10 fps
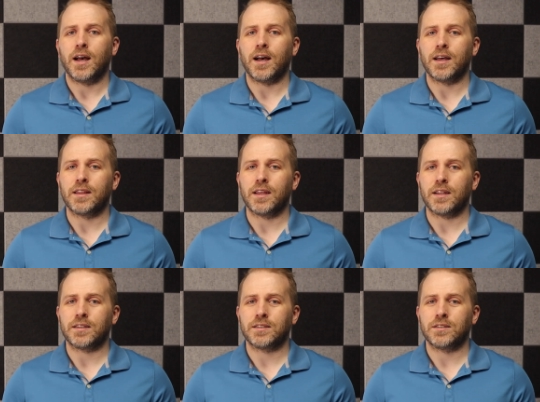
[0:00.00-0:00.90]

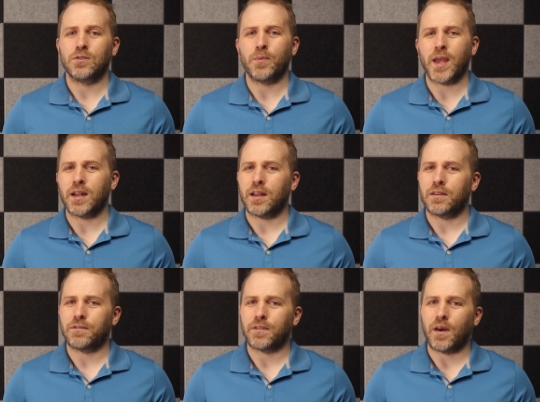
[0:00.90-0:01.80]
that you may not
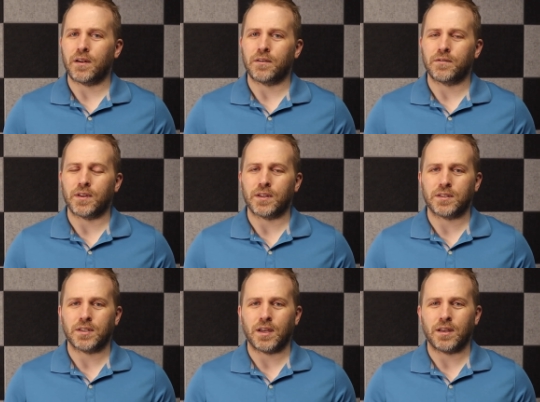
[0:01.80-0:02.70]
have thought of
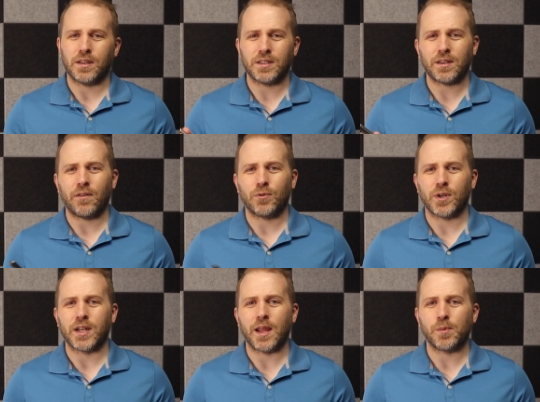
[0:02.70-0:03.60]
that this
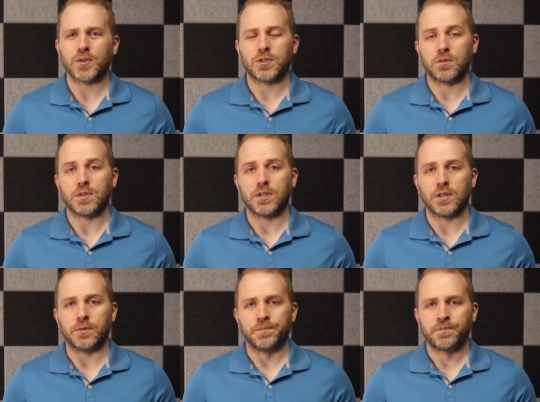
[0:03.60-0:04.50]
software enables you to
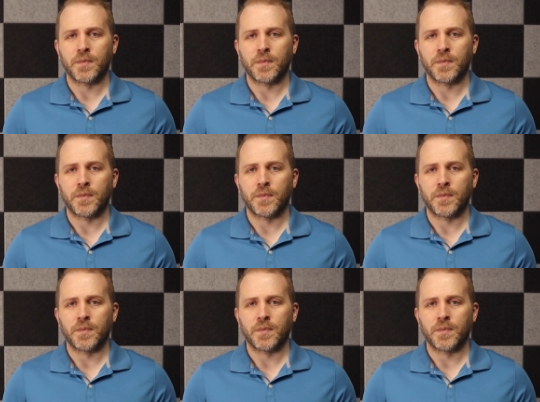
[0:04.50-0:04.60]
do.